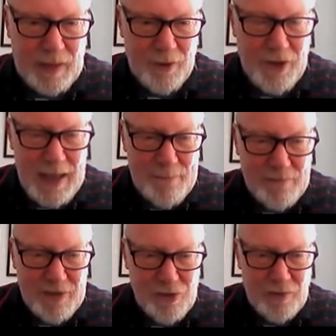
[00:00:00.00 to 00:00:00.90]
Okay,
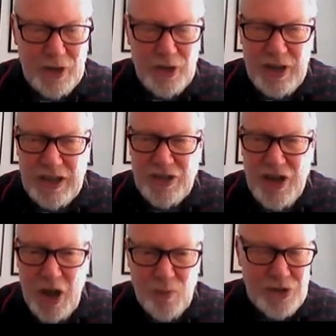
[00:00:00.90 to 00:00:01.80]
so if you're looking
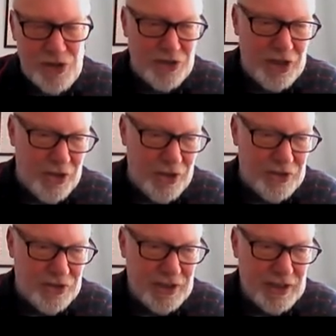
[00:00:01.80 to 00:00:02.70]
downwards on the Earth